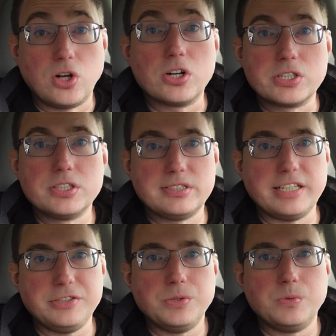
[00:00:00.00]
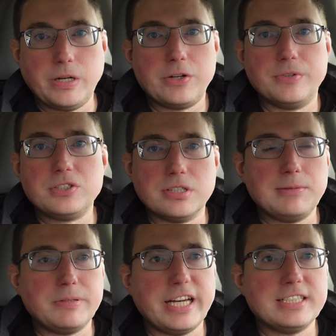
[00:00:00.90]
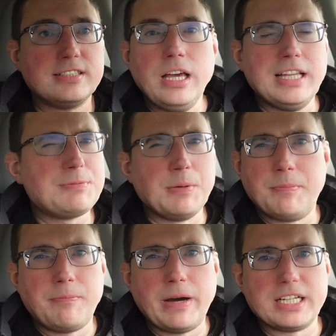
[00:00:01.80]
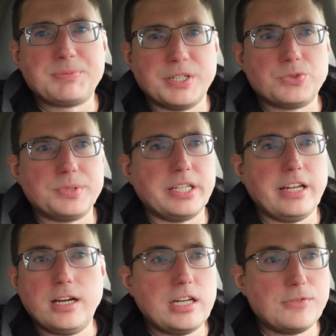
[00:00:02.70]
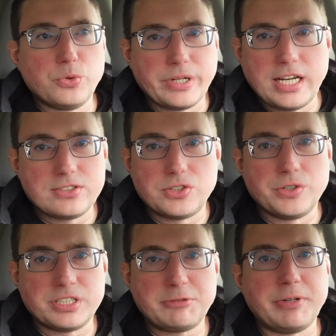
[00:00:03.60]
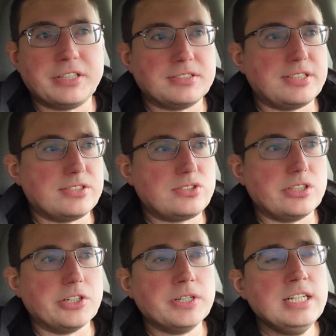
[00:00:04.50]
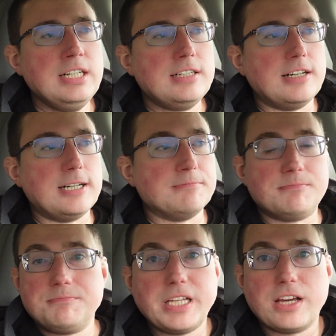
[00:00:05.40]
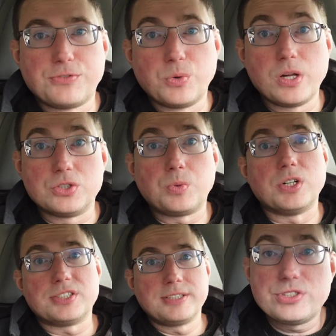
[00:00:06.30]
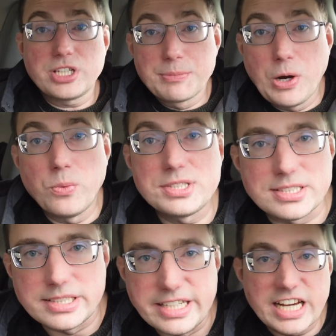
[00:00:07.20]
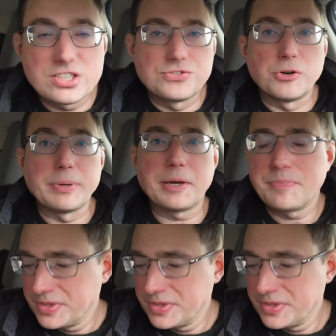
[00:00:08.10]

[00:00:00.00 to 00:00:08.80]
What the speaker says: longer than you had originally planned. And that's been my experience with it. Everyone has their own experiences, so take it for what it's worth. Let's talk about what's next for me.